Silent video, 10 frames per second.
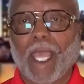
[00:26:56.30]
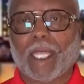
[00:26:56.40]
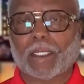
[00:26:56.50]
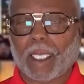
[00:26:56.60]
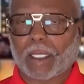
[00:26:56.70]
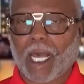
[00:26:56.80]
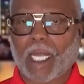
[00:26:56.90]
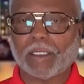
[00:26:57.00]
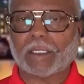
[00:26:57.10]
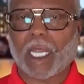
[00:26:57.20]
and, and
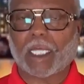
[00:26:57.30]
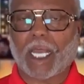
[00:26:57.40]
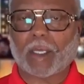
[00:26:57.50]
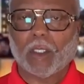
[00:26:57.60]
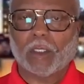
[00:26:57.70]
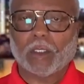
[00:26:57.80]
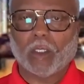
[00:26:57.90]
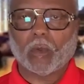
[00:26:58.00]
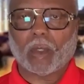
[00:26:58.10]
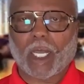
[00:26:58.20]
God just kind of like, you
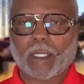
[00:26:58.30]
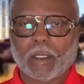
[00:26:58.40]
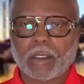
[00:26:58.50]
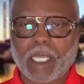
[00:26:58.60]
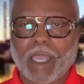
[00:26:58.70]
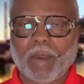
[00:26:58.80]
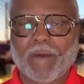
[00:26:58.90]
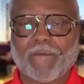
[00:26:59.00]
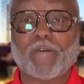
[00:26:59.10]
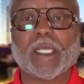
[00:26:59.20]
know, uh, gave me
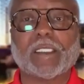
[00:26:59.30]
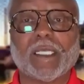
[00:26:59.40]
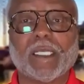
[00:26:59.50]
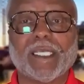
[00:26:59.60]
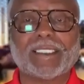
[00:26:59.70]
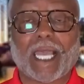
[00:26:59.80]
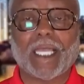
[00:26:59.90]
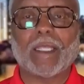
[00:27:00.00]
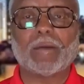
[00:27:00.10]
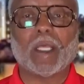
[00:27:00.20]
a fresh insight
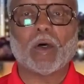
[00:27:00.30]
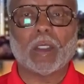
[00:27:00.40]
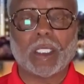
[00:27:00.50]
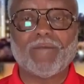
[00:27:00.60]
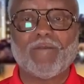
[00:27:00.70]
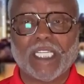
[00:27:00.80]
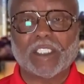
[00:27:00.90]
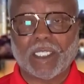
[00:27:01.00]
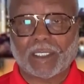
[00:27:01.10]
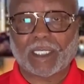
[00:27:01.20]
and, uh, vision and